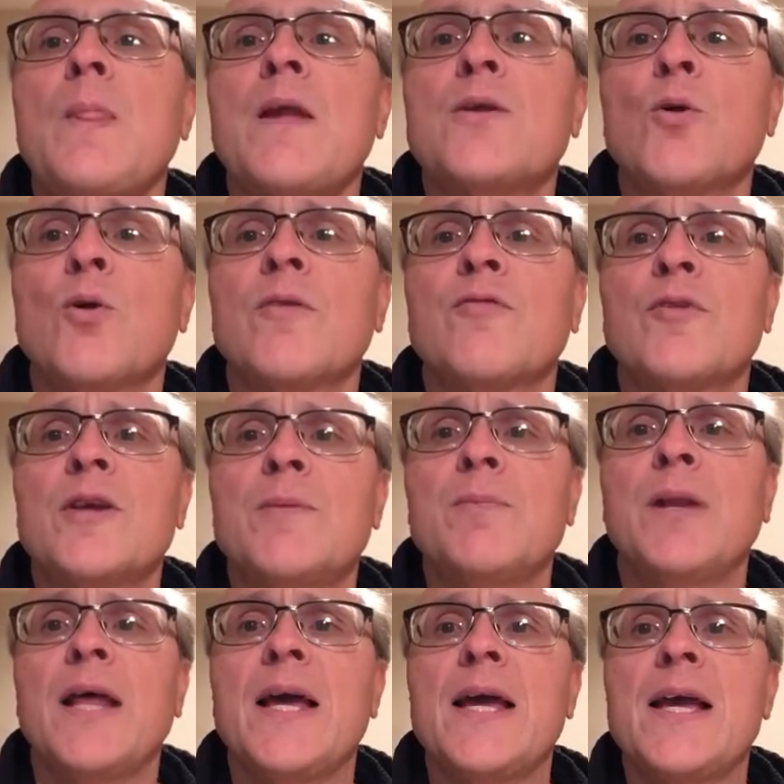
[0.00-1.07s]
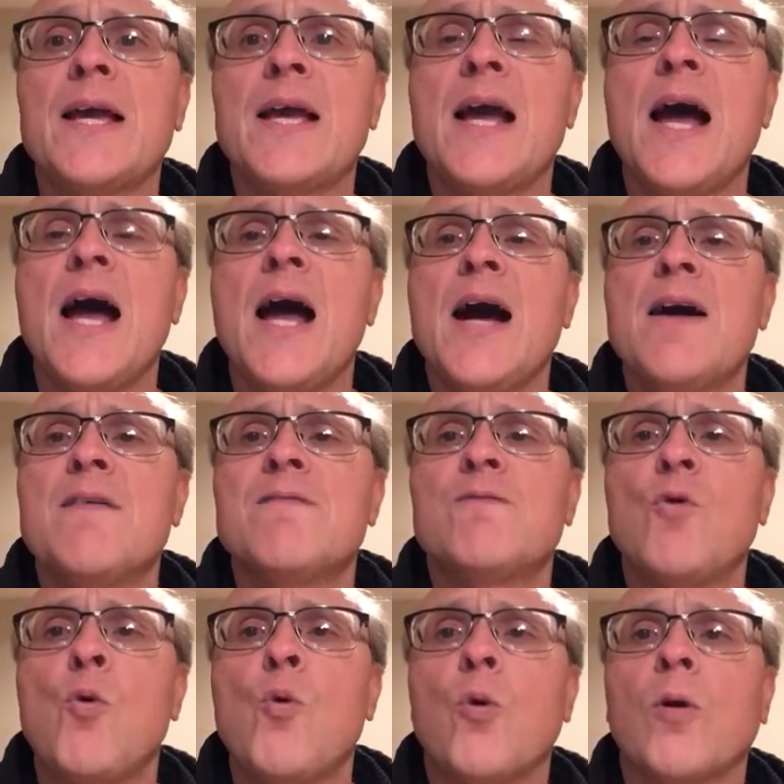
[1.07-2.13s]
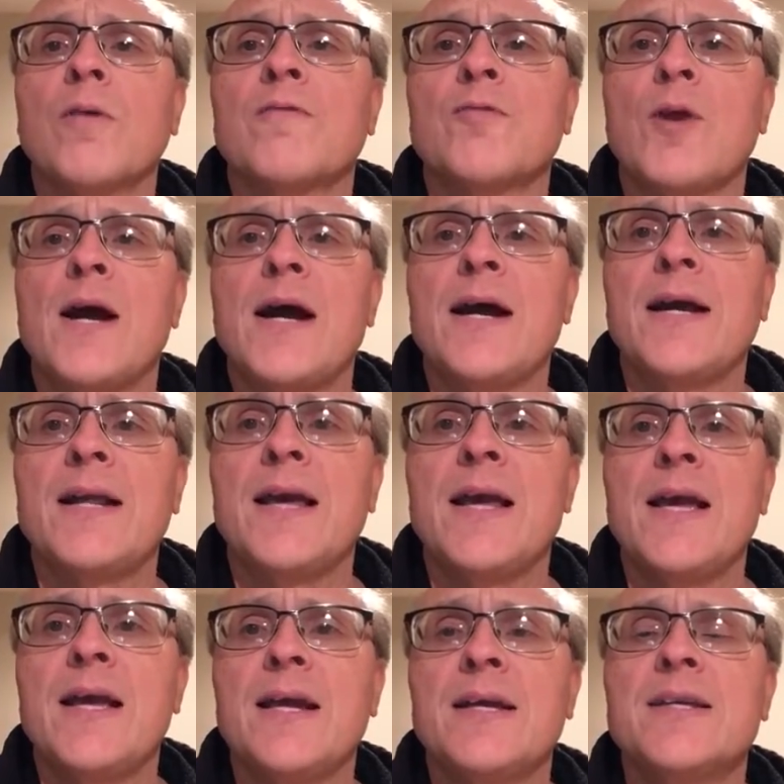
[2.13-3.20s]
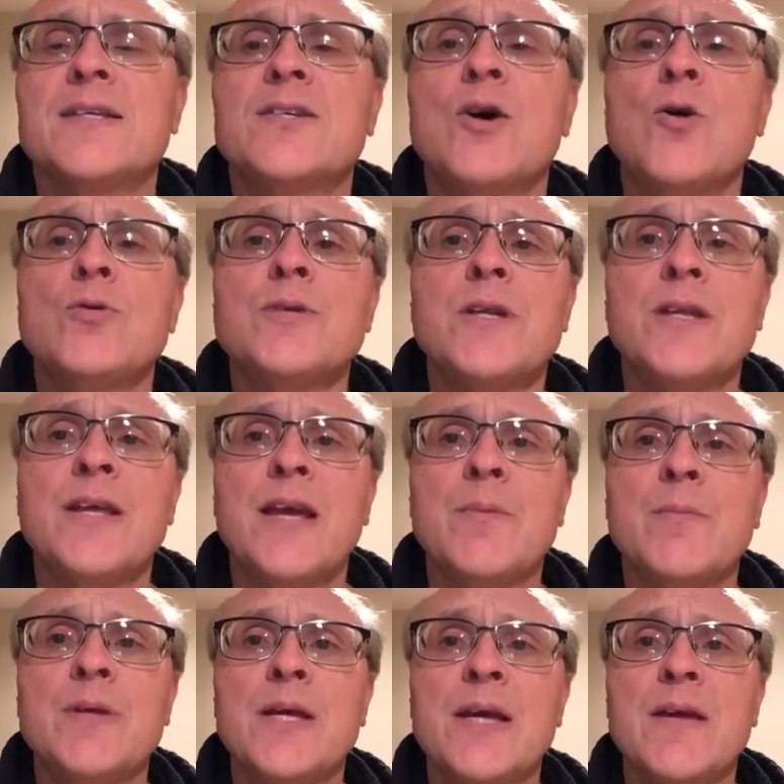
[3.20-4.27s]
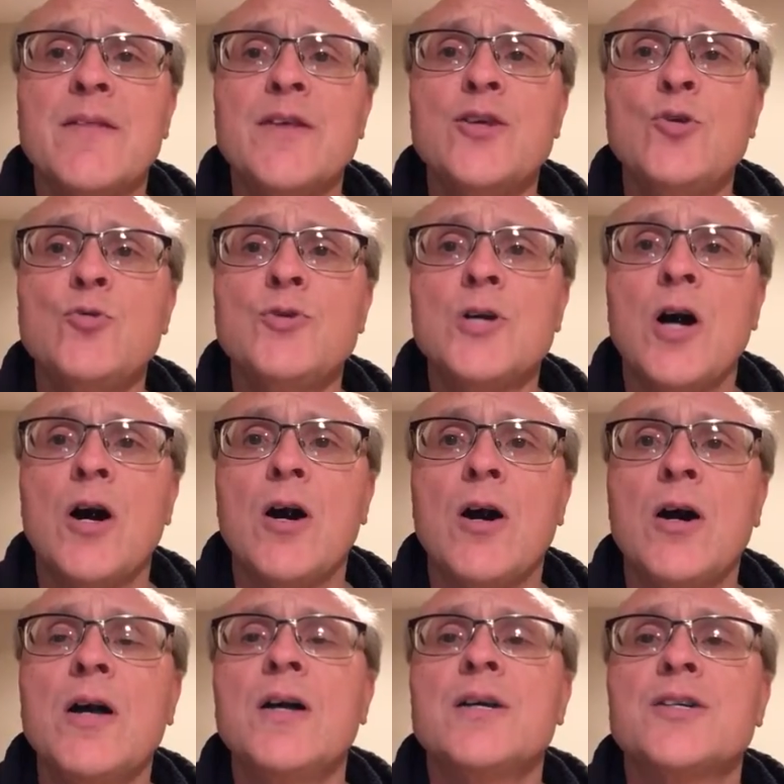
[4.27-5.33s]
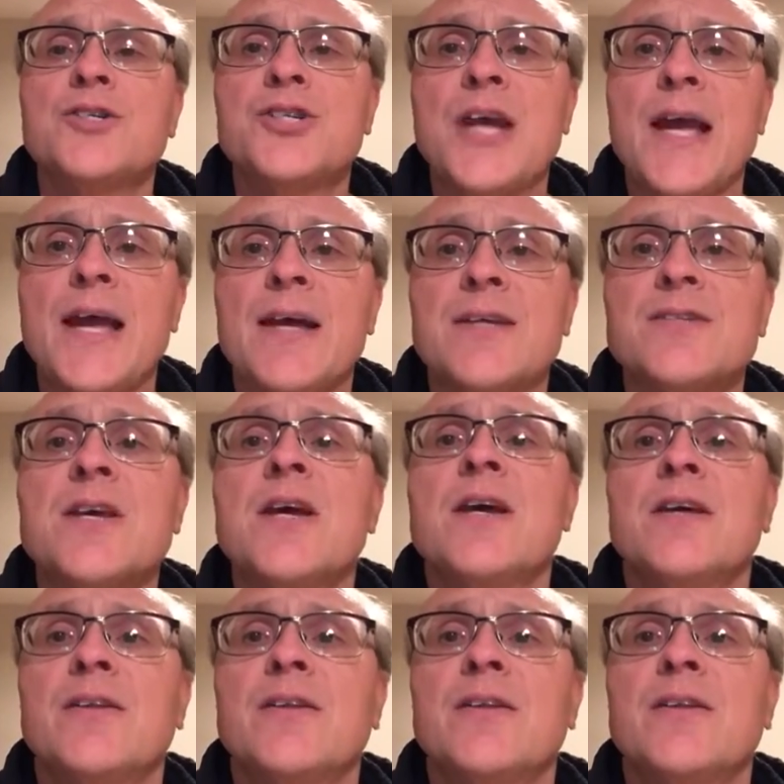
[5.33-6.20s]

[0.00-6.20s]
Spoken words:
Your free play for Friday goes in the NBA, the Utah Jazz.